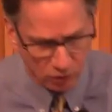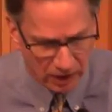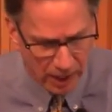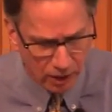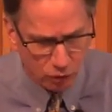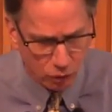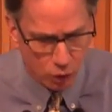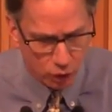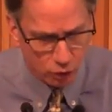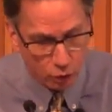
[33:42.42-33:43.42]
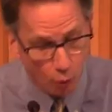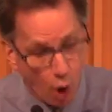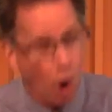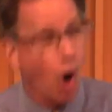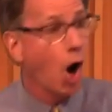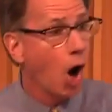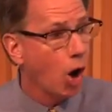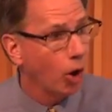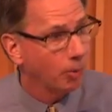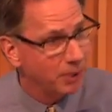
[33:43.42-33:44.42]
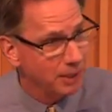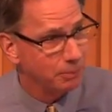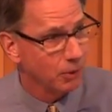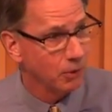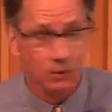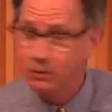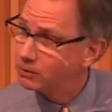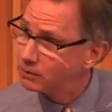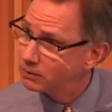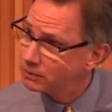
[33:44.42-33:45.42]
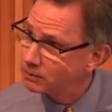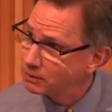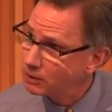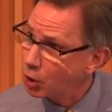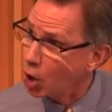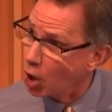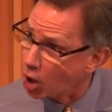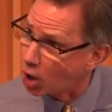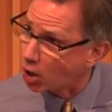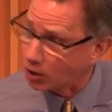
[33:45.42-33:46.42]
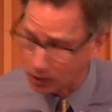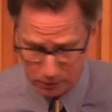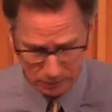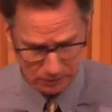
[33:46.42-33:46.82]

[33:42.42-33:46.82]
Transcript: Let us do good to all people. All.